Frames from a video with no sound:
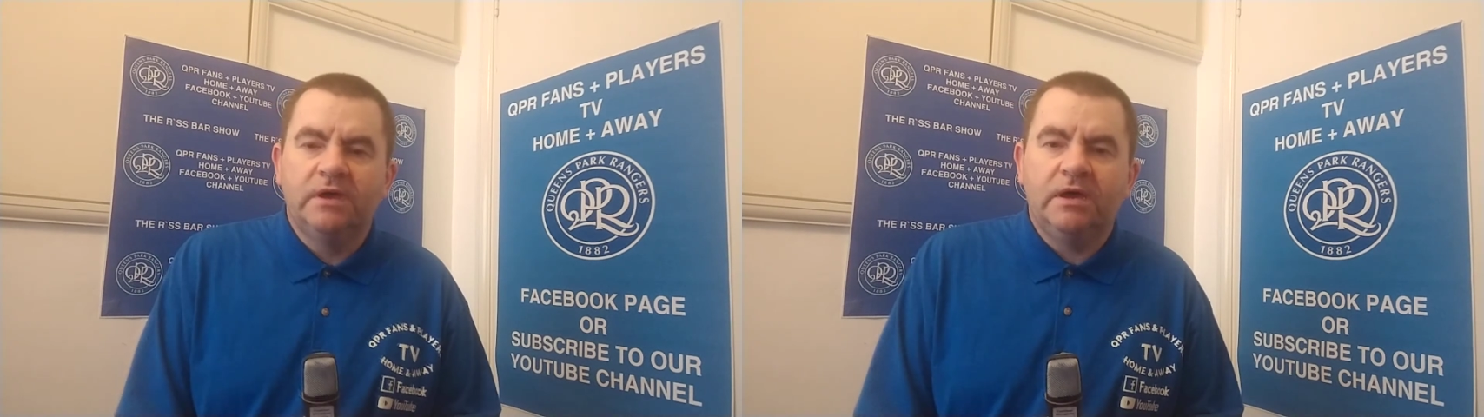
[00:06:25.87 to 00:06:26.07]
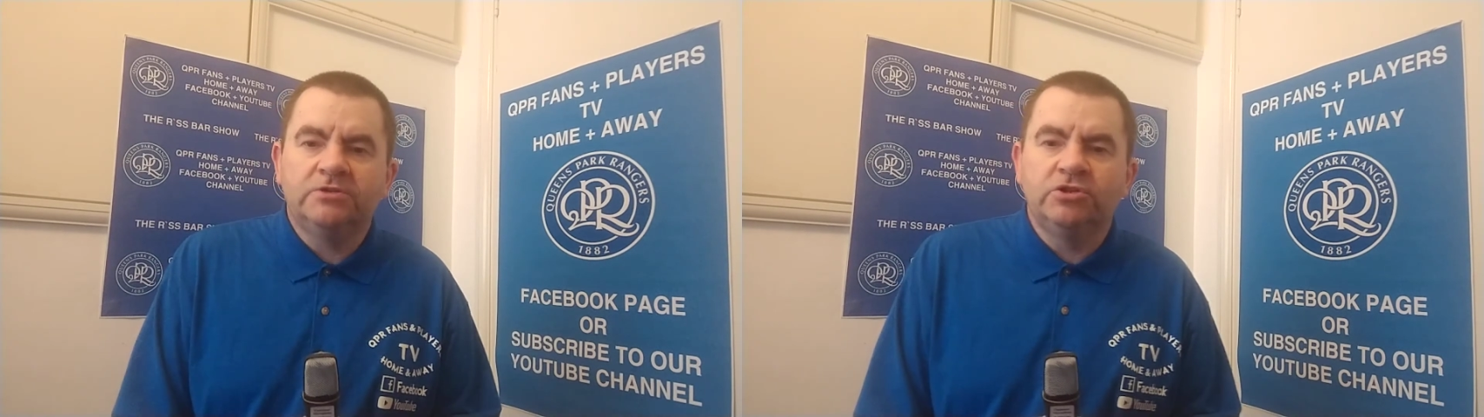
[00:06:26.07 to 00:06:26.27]

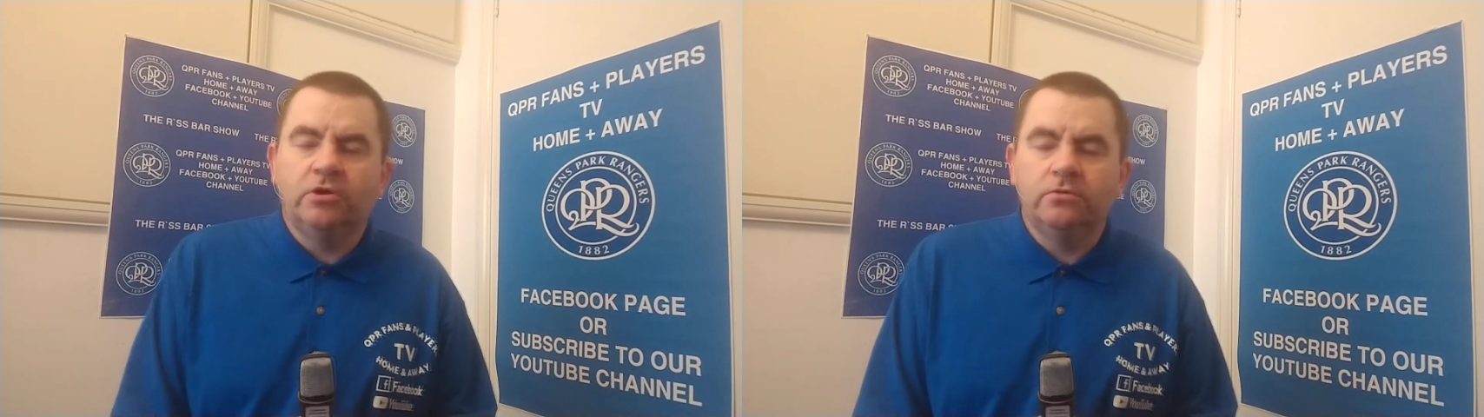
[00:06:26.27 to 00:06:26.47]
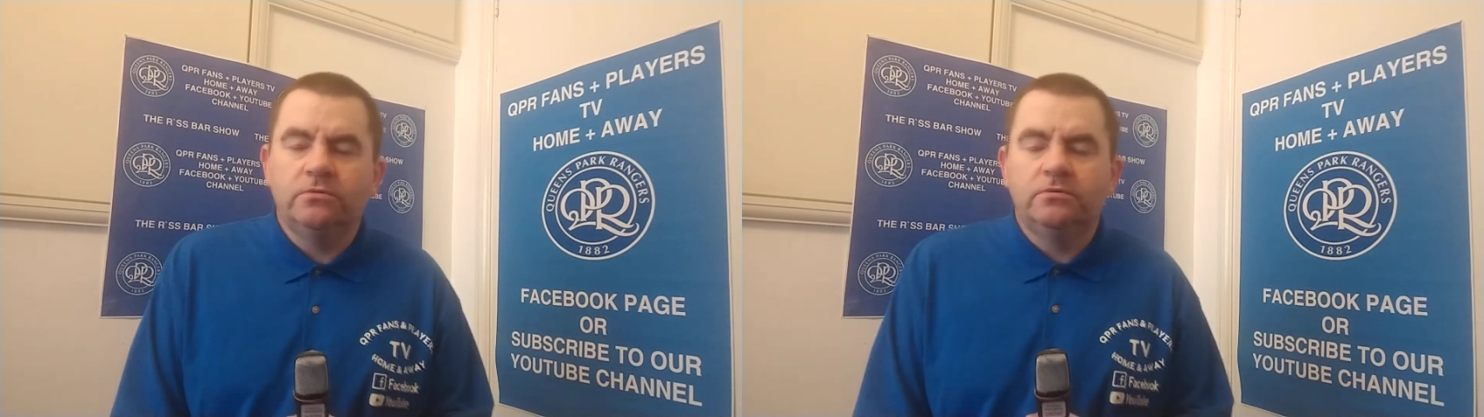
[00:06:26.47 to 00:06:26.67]
as you
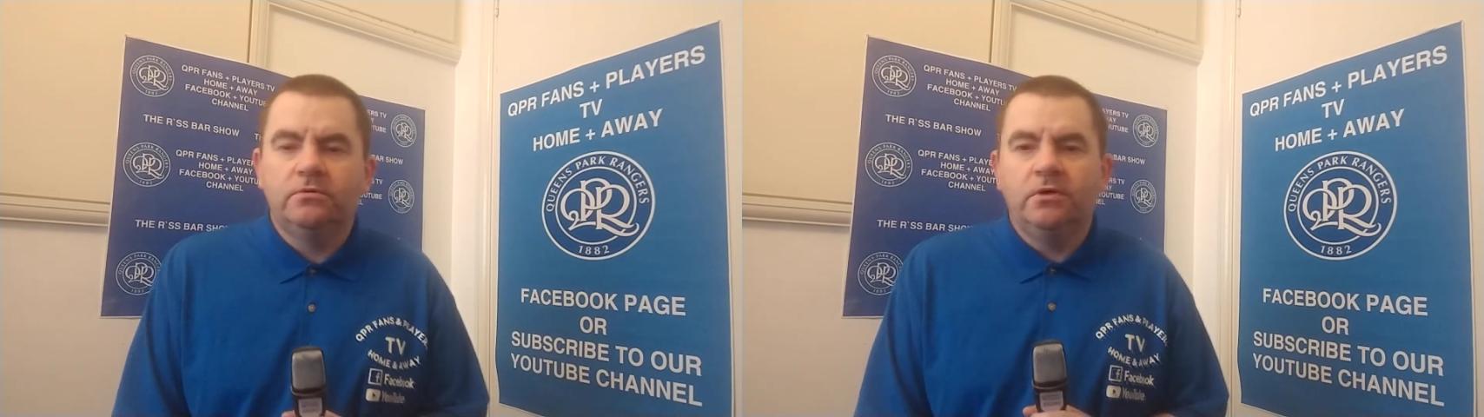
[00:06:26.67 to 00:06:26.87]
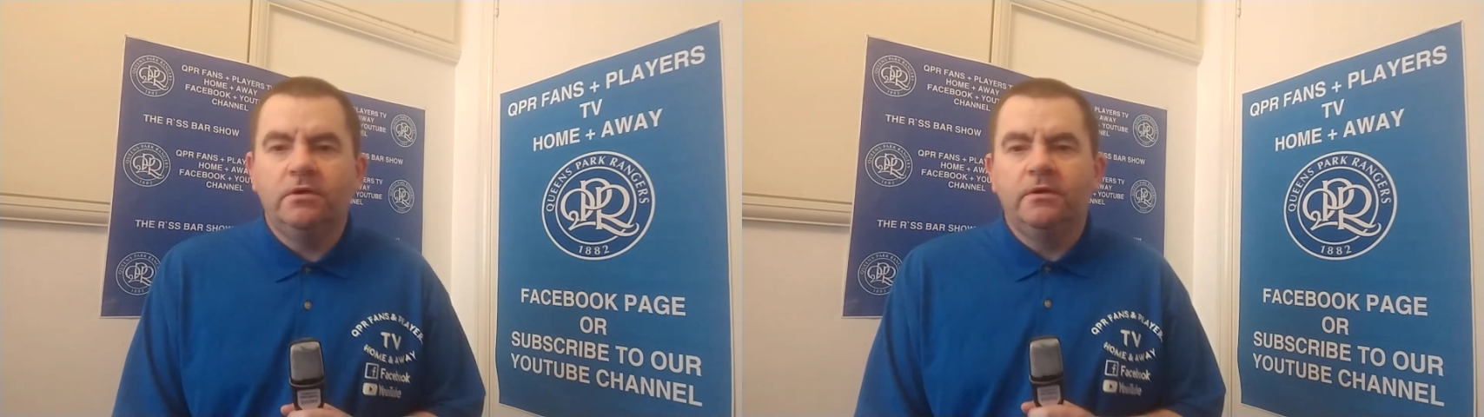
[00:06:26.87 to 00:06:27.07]

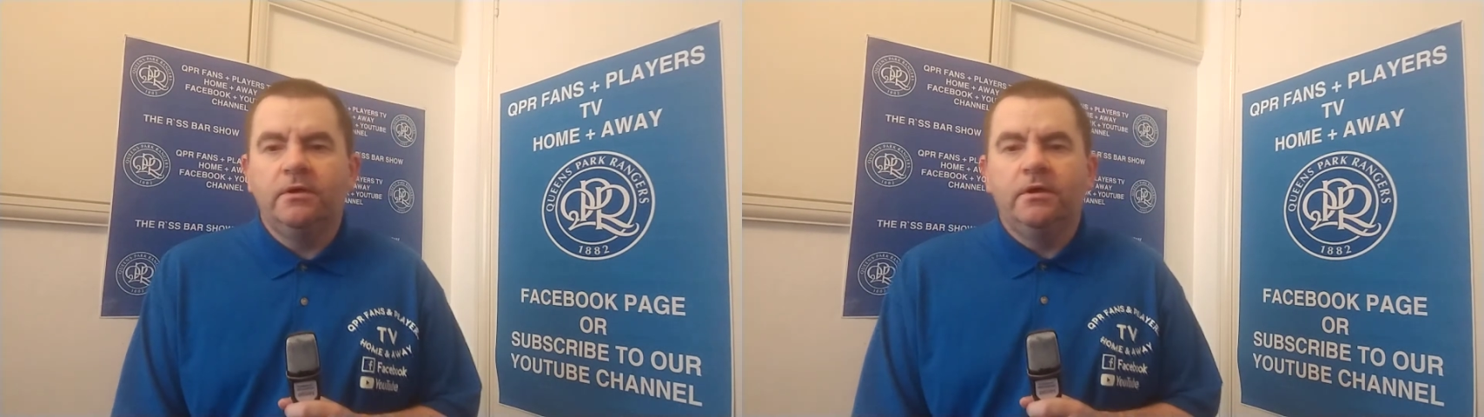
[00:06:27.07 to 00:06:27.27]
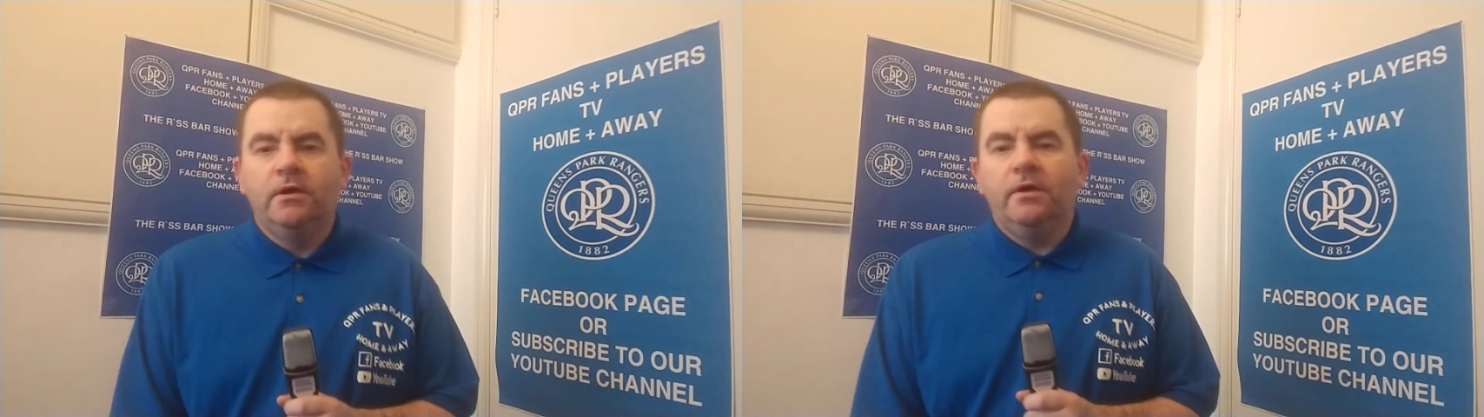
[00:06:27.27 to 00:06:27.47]

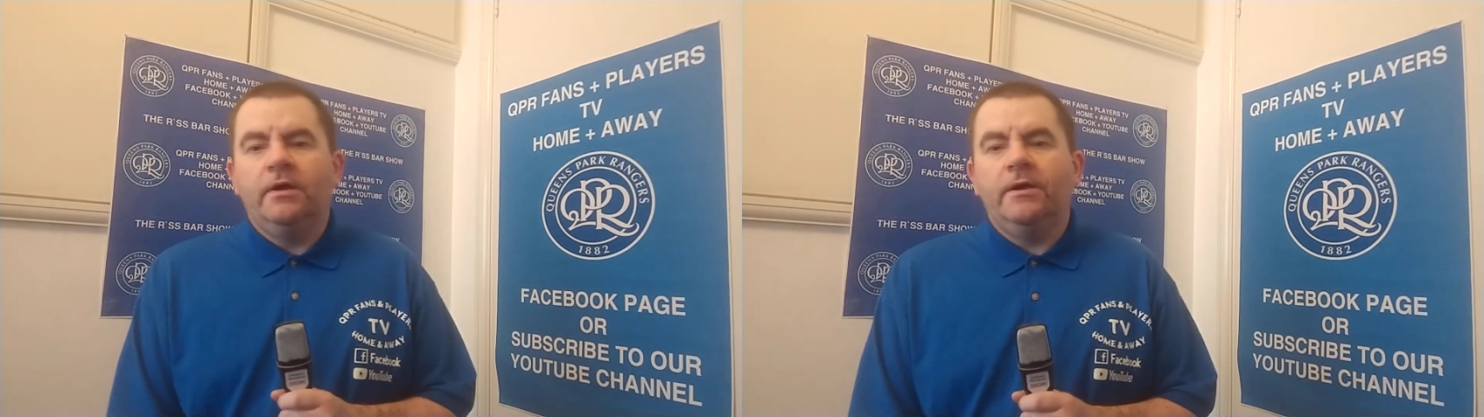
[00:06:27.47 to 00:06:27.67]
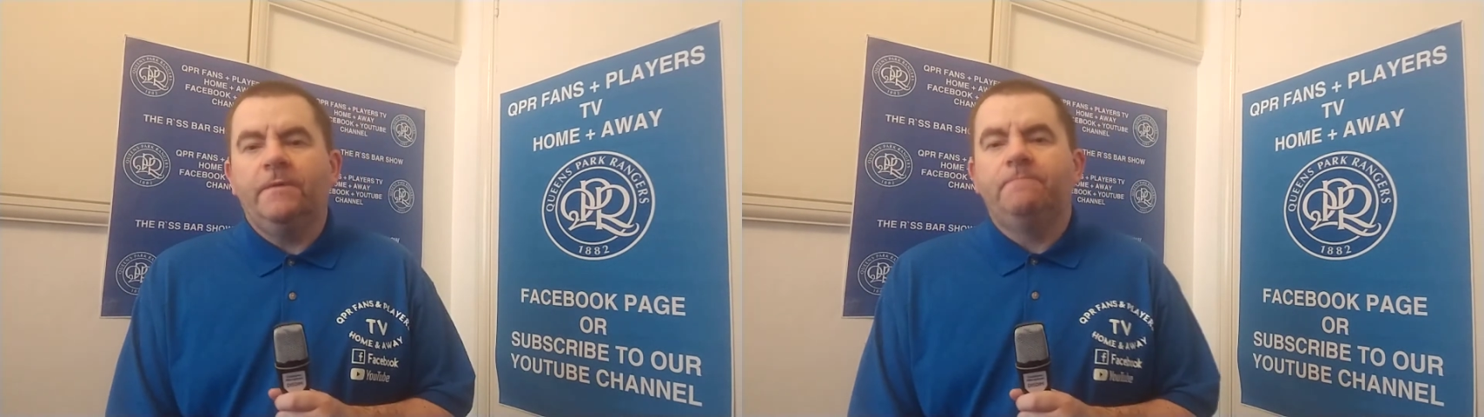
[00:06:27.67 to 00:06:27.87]

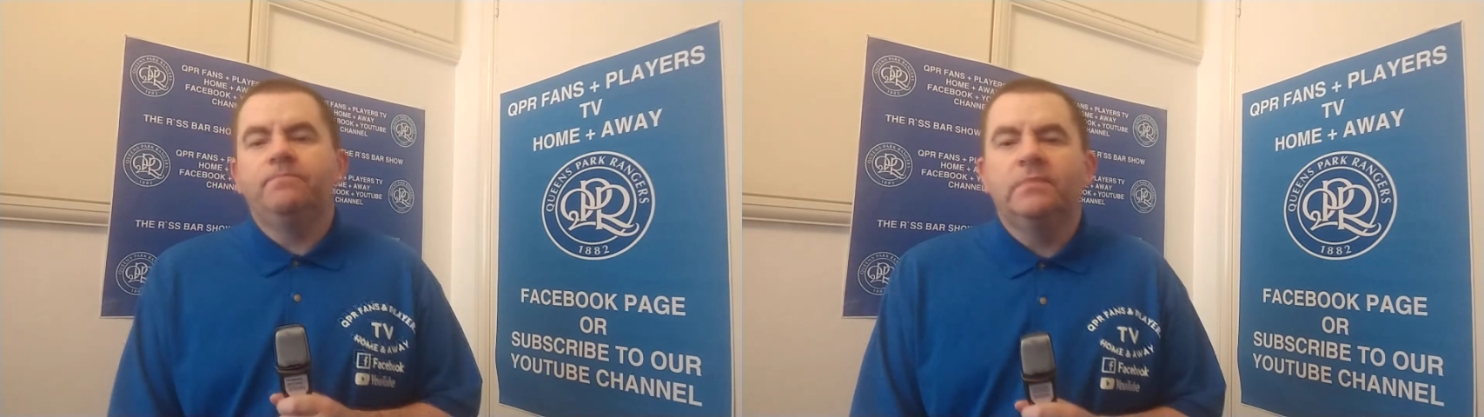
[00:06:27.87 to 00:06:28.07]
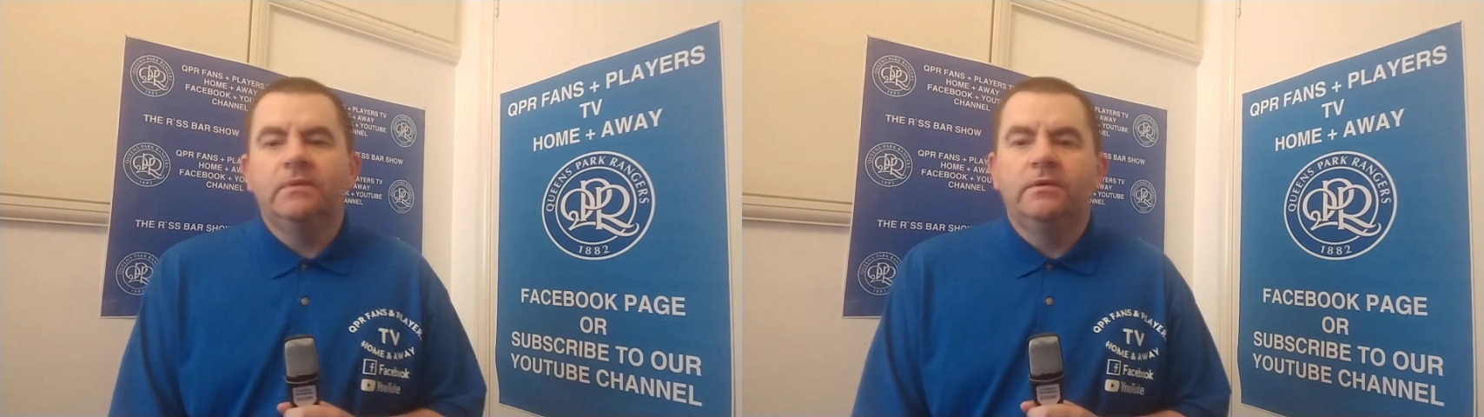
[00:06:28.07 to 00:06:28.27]
know.